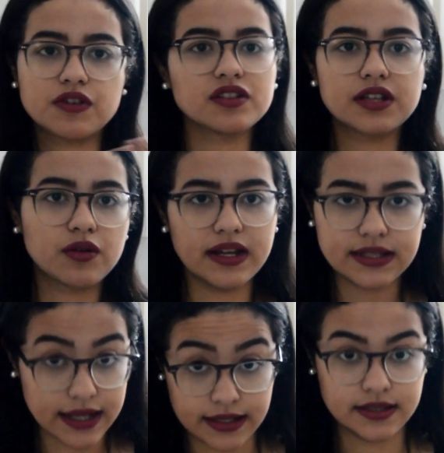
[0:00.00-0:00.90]
not a great
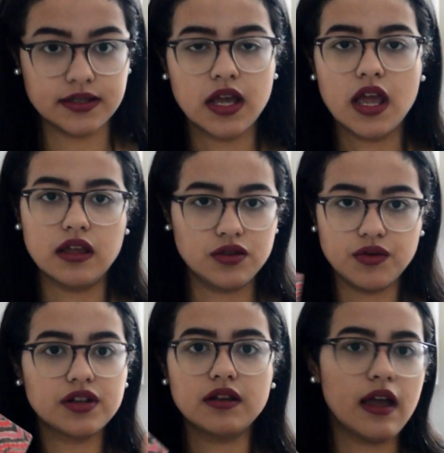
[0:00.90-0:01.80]
hit
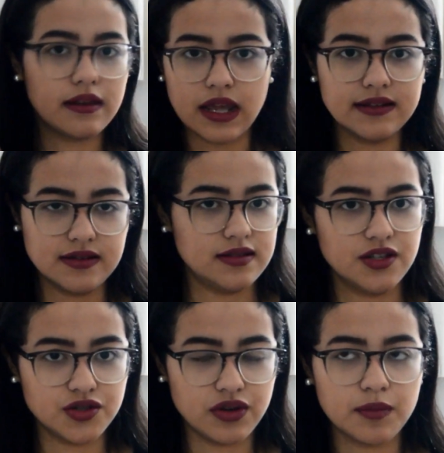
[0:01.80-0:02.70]
during the 19th
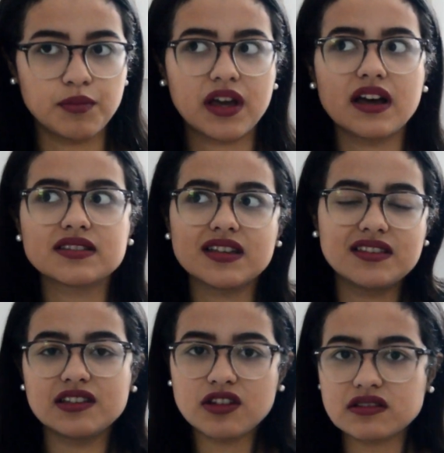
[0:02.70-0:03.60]
century because it
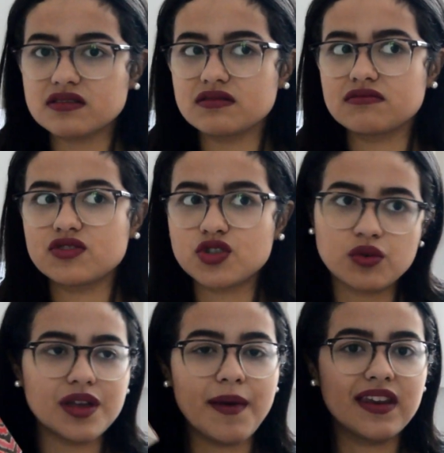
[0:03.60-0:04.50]
did not show
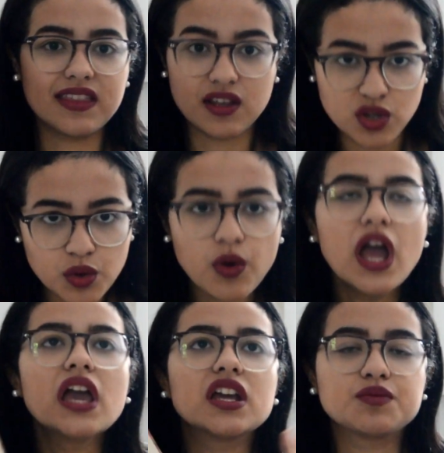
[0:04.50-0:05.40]
them anything new.
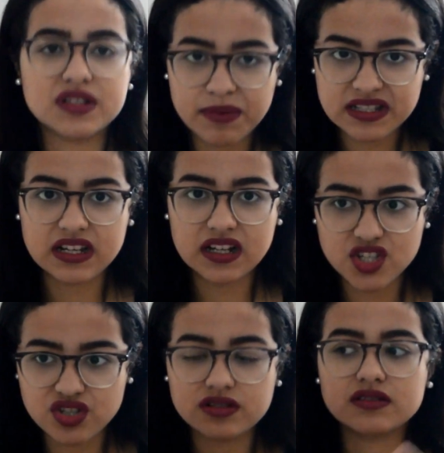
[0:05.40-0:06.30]
It was basically
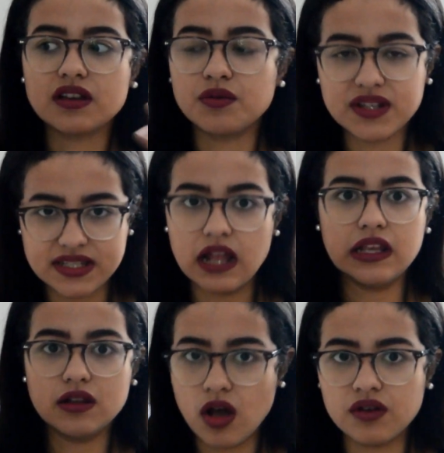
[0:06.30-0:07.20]
just a
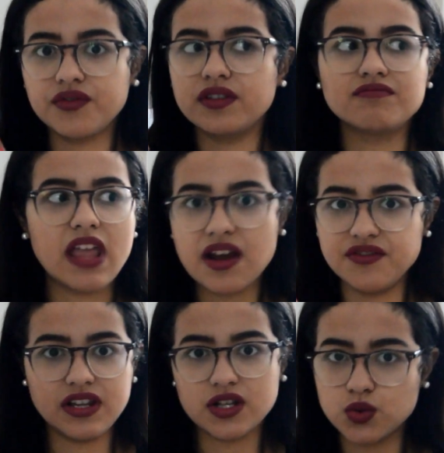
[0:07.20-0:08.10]
retelling of an
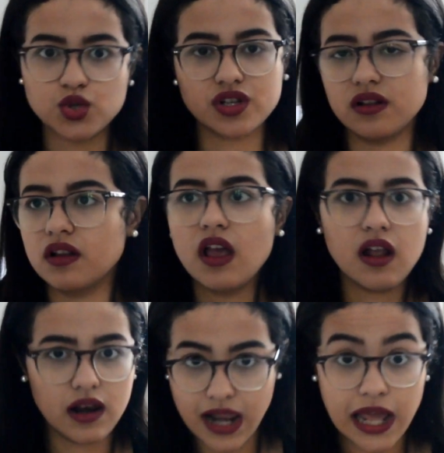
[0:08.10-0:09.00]
everyday social
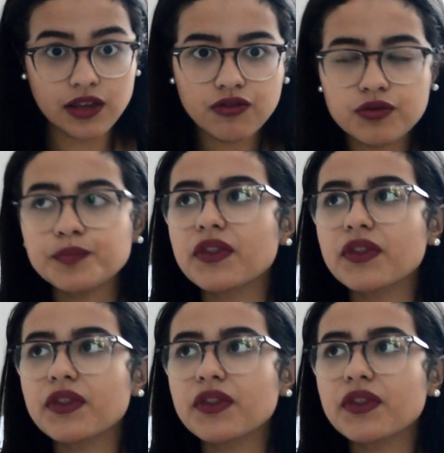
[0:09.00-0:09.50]
life,